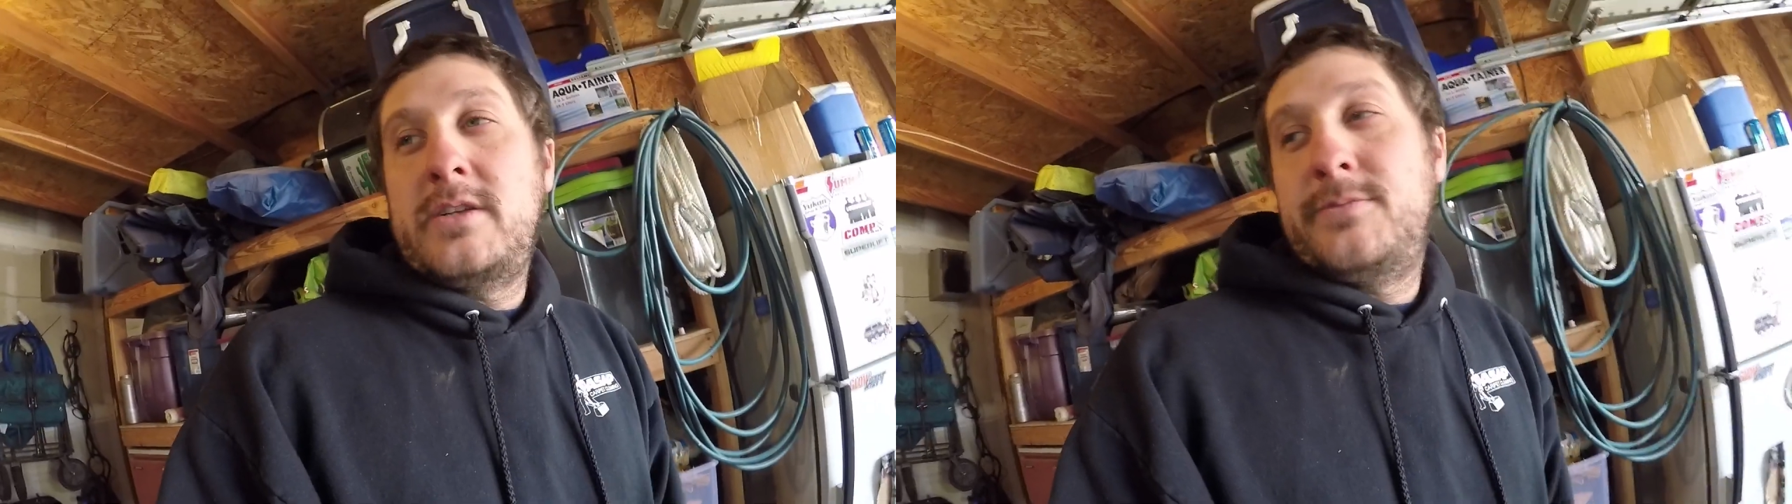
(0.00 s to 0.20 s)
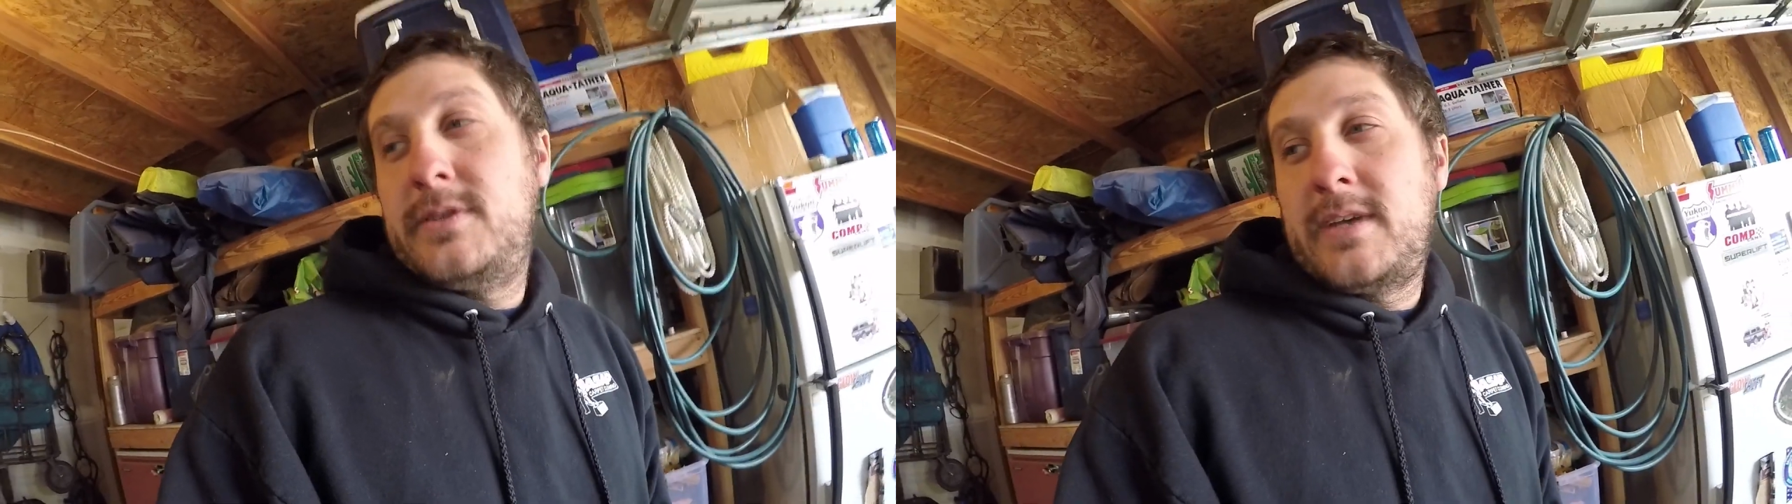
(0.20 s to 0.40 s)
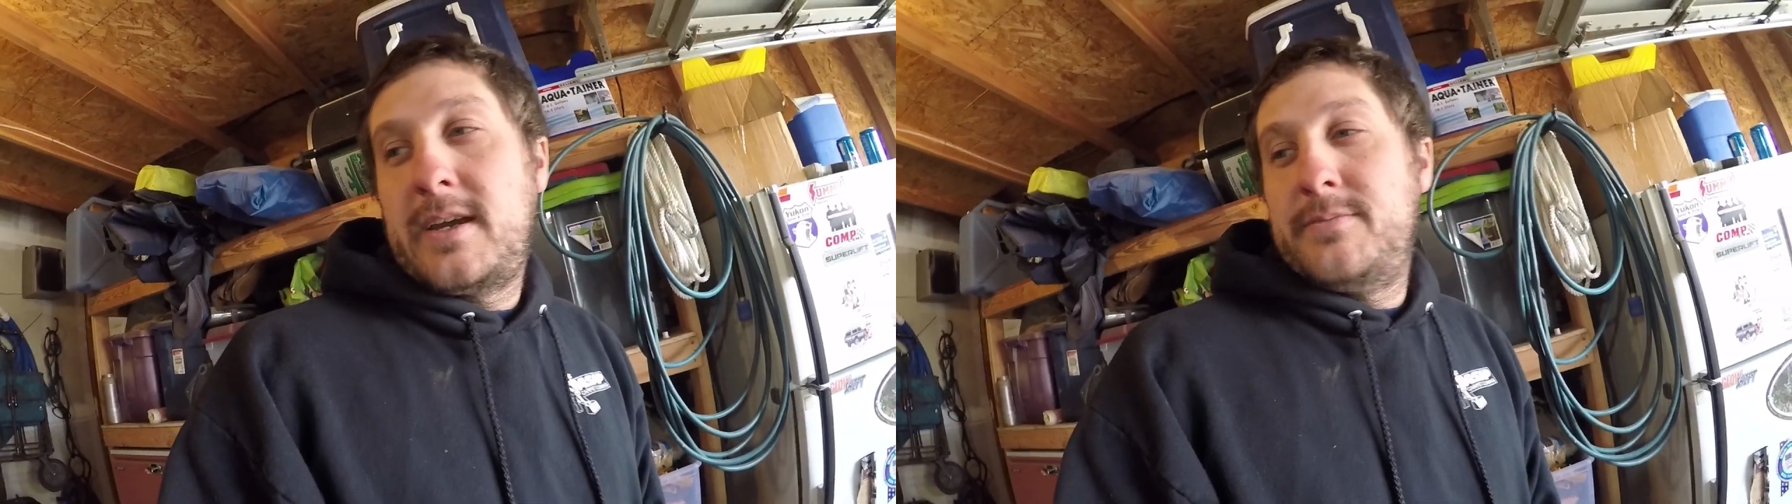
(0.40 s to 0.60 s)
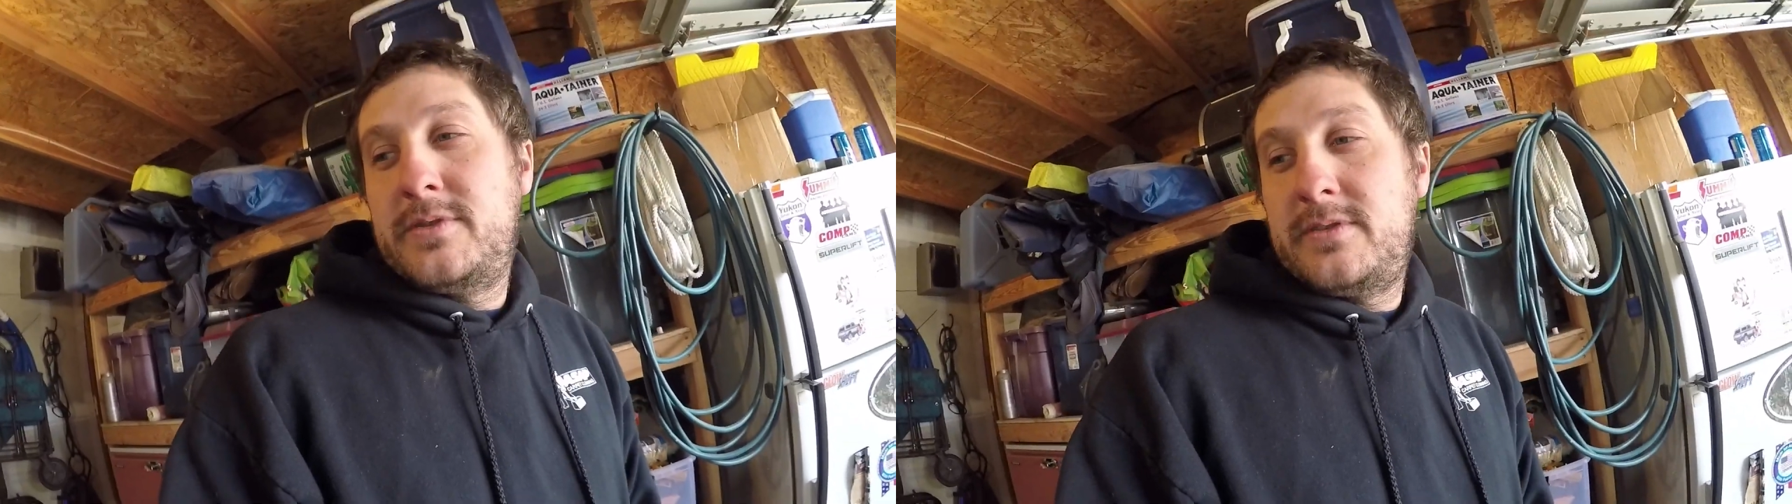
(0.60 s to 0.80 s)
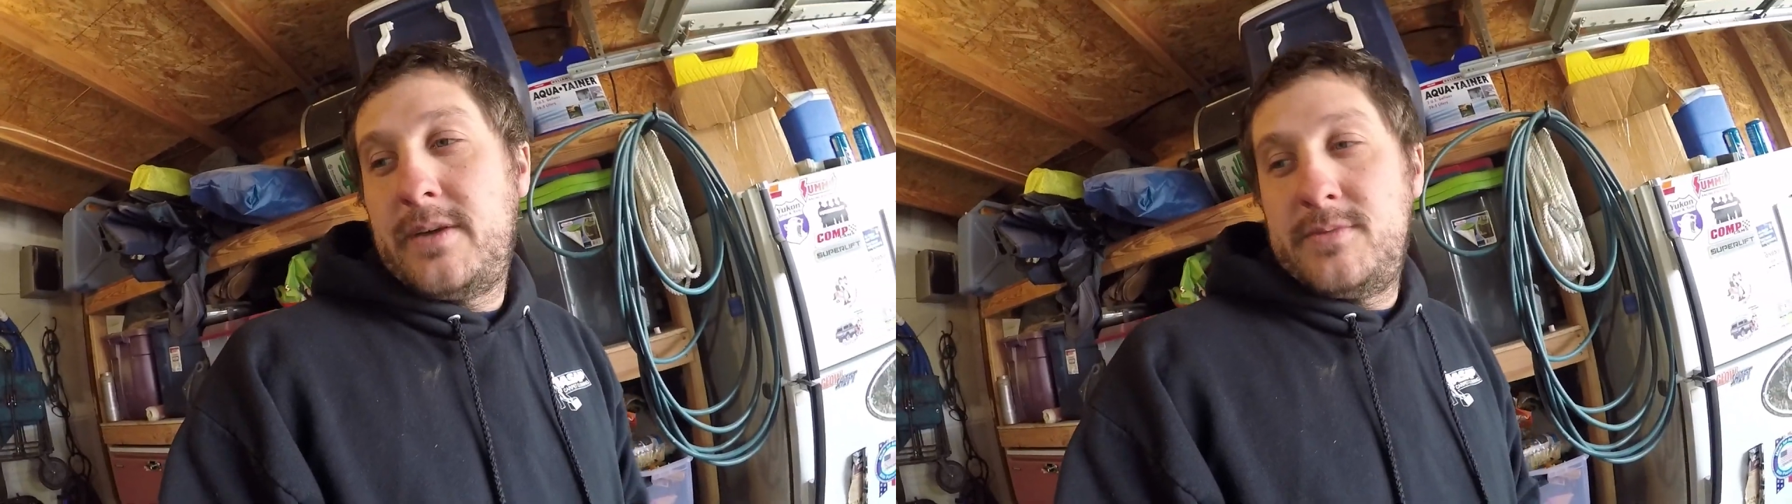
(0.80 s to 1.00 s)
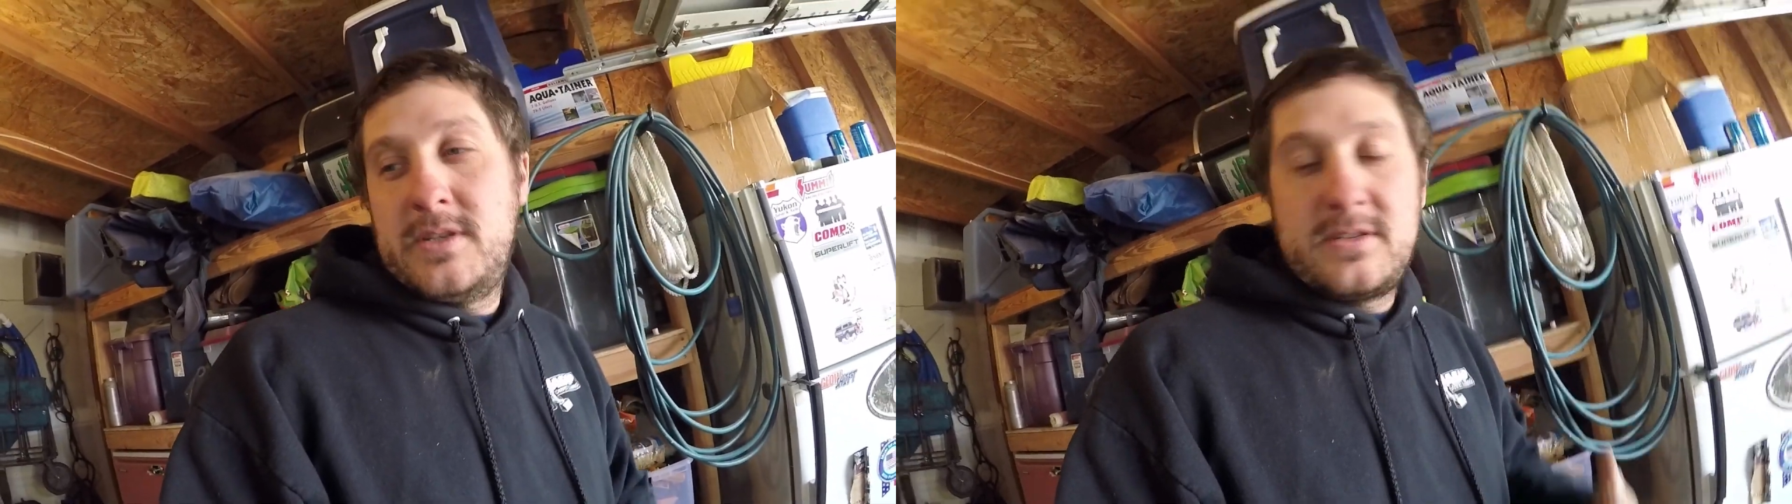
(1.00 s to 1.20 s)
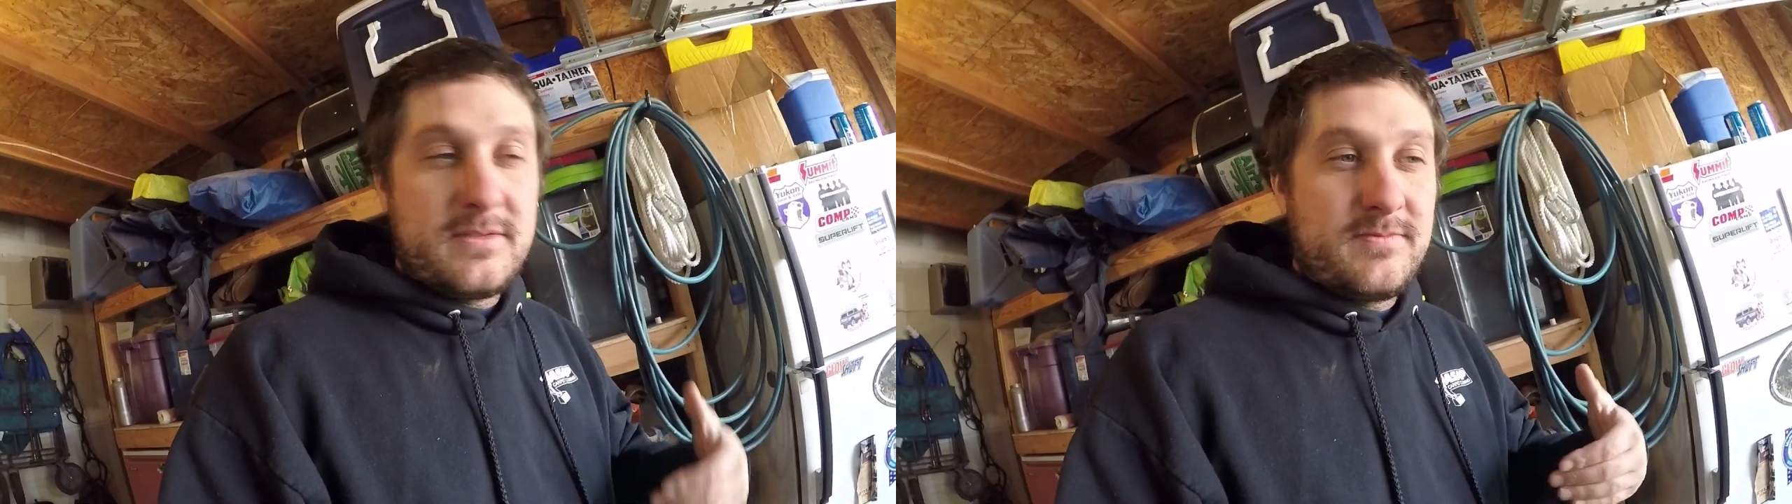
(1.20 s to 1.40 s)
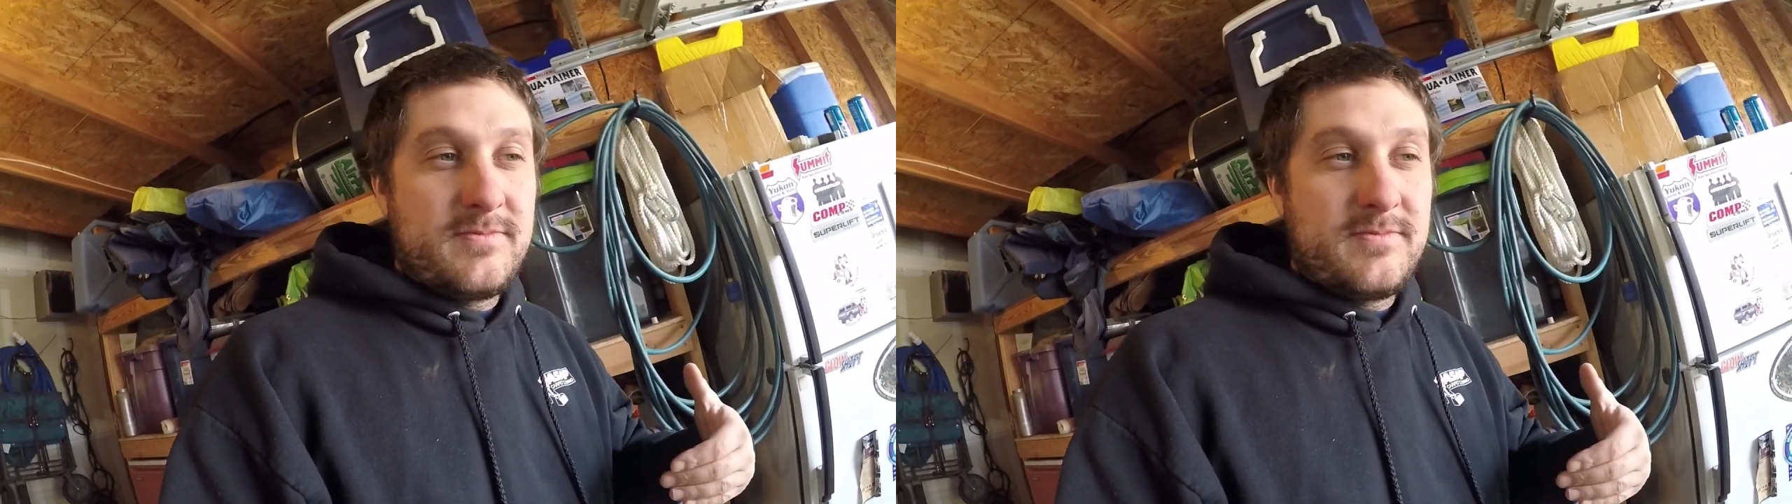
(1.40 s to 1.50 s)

I'm just like, I'm just